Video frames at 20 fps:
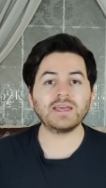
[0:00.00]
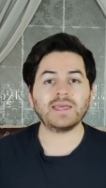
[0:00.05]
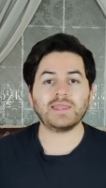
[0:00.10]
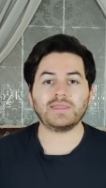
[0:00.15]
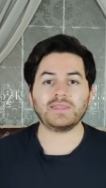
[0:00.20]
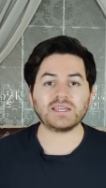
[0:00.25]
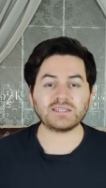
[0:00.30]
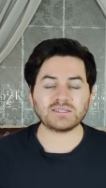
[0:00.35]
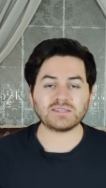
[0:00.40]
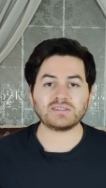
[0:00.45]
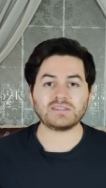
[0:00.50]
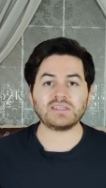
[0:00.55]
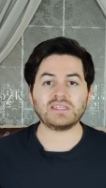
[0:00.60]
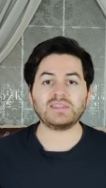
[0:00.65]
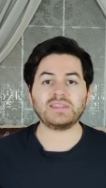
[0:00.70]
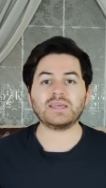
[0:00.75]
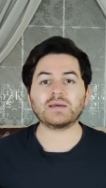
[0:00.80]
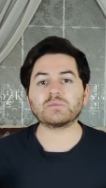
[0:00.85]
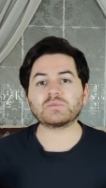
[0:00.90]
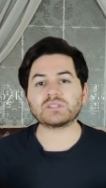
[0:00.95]
the
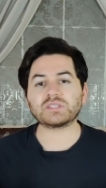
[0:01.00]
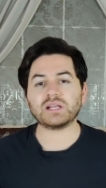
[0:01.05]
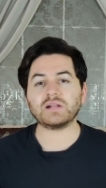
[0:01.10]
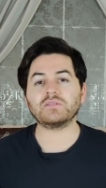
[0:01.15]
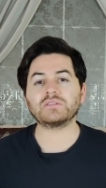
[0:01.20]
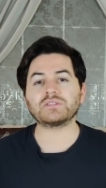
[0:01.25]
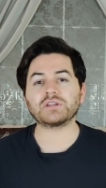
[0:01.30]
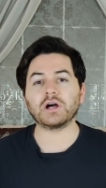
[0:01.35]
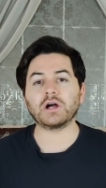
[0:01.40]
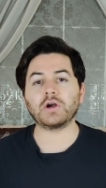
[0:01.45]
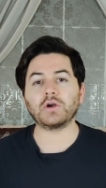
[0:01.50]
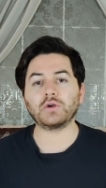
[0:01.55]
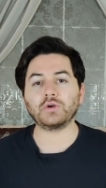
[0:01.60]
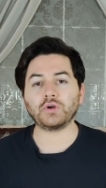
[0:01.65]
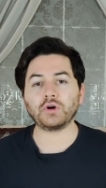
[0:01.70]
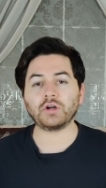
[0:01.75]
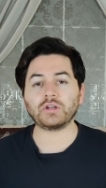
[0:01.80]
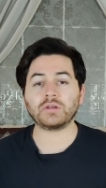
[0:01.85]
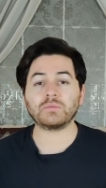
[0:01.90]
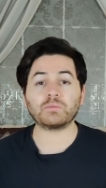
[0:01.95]
SEC themselves are
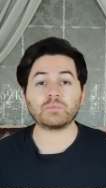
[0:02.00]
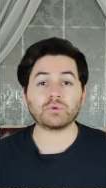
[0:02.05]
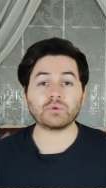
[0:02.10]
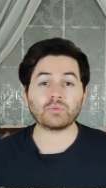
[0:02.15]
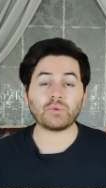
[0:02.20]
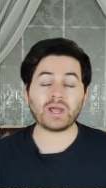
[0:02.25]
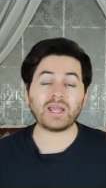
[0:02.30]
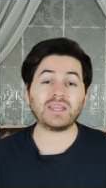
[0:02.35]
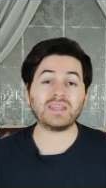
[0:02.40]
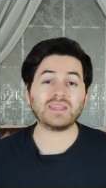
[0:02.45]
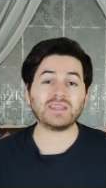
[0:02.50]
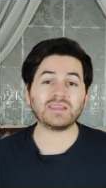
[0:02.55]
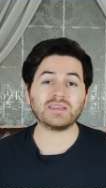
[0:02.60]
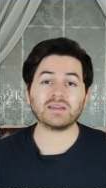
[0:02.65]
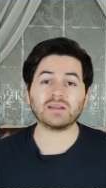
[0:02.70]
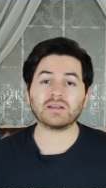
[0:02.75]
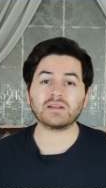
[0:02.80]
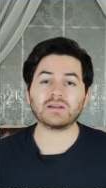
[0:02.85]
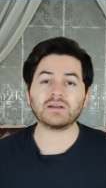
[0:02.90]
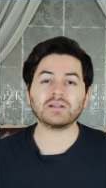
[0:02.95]
not providing
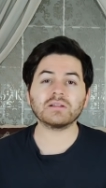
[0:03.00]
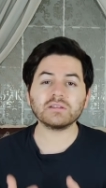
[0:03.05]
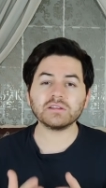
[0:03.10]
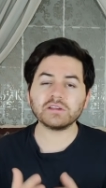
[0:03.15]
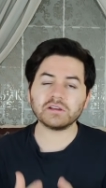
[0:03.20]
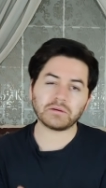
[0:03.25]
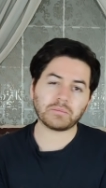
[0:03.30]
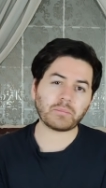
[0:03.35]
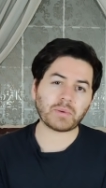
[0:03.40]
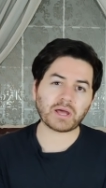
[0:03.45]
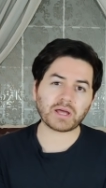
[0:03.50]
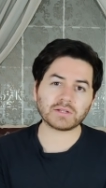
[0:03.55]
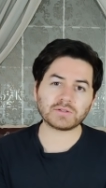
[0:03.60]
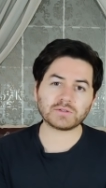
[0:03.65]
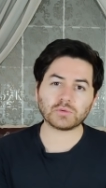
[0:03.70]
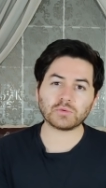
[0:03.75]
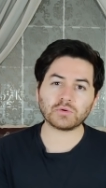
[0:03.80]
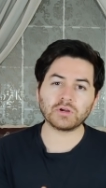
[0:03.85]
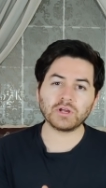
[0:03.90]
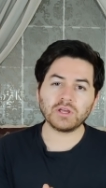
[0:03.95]
clear paths
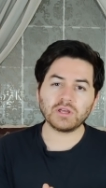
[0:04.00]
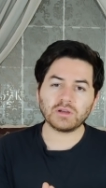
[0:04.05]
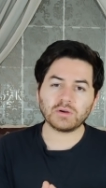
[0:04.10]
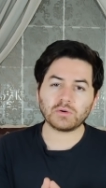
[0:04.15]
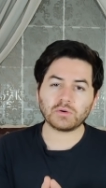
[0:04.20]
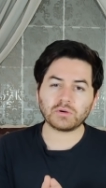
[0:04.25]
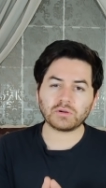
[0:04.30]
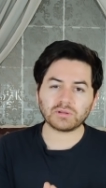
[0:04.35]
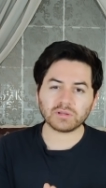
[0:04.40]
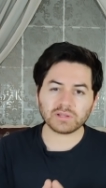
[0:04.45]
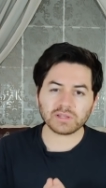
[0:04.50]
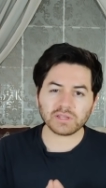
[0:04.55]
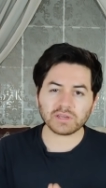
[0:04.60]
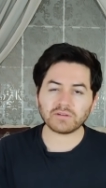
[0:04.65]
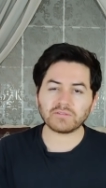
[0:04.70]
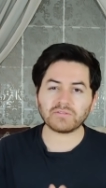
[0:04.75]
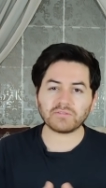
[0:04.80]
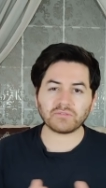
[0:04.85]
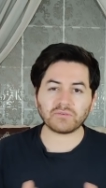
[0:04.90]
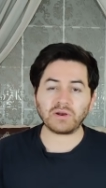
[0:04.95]
or a clear
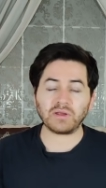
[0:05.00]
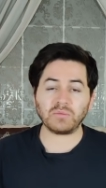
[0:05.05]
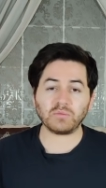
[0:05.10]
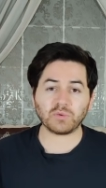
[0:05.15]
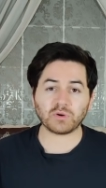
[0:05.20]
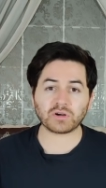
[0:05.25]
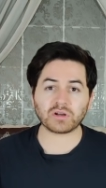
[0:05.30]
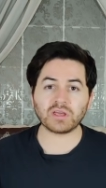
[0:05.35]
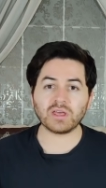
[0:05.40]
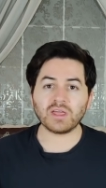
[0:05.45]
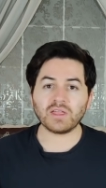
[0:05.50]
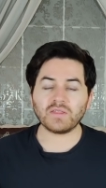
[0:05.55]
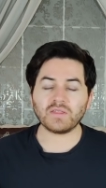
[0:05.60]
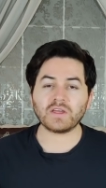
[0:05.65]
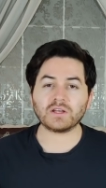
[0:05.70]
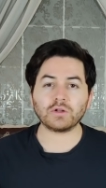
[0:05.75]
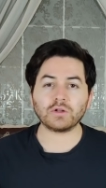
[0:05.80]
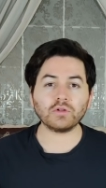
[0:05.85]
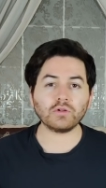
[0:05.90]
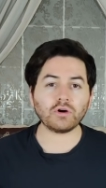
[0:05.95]
framework
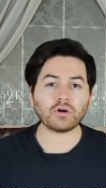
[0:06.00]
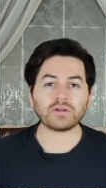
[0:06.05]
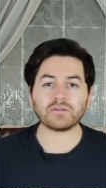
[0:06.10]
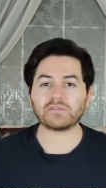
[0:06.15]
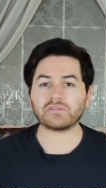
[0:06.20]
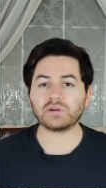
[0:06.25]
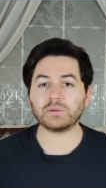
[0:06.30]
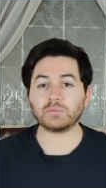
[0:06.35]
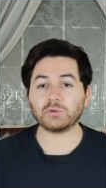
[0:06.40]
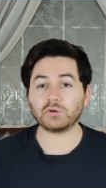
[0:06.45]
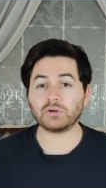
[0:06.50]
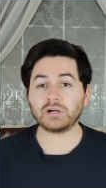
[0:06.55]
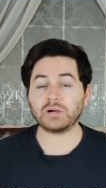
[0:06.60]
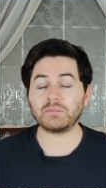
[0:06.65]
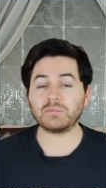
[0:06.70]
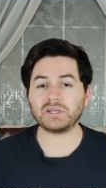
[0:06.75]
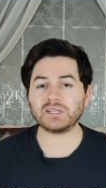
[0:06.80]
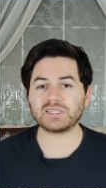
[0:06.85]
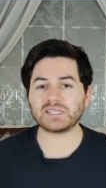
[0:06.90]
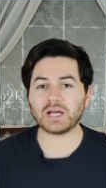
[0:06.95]
that a lot of crypto
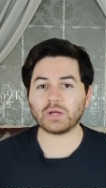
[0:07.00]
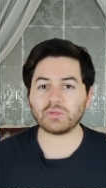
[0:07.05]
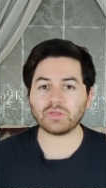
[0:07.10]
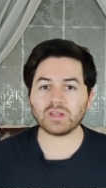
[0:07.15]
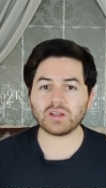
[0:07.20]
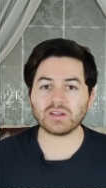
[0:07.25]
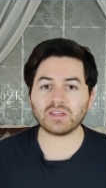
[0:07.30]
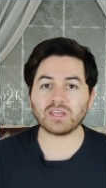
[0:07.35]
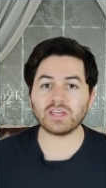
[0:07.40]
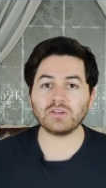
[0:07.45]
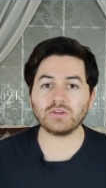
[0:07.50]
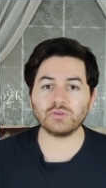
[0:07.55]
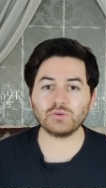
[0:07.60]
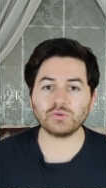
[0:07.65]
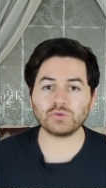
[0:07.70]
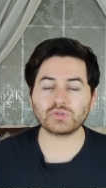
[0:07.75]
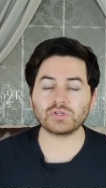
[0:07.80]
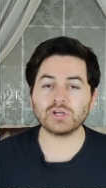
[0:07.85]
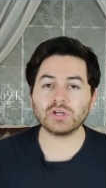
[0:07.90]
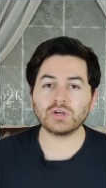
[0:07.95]
companies out there can
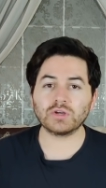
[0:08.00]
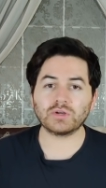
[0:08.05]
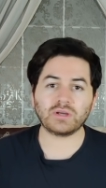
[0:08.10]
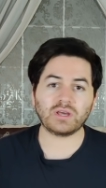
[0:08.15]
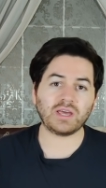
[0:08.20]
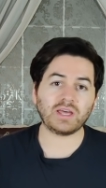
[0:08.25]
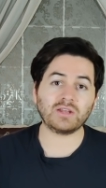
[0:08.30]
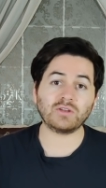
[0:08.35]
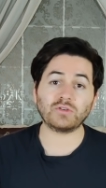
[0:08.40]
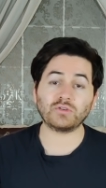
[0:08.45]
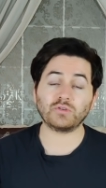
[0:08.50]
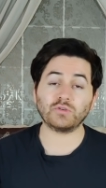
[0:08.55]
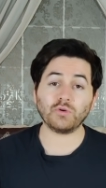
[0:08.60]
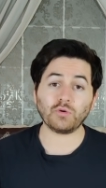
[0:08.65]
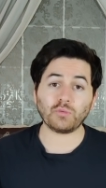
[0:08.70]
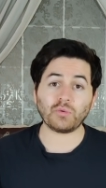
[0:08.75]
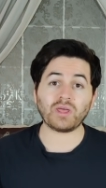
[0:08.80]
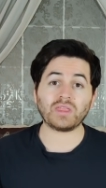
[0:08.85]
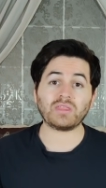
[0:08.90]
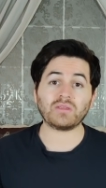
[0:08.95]
use and to know
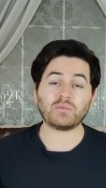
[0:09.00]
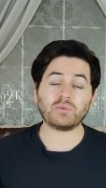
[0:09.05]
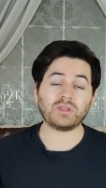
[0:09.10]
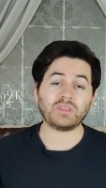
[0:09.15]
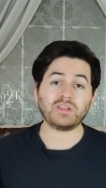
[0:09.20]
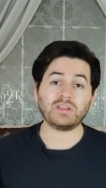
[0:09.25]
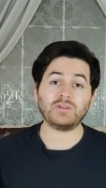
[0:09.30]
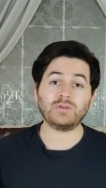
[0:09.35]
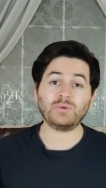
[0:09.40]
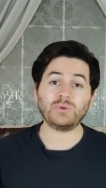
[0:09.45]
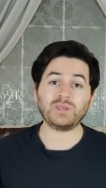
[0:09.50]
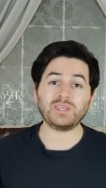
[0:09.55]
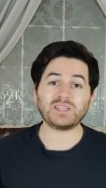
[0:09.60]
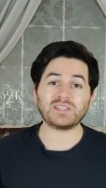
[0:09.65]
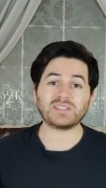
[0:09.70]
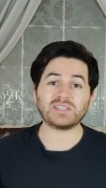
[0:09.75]
whether what they're doing is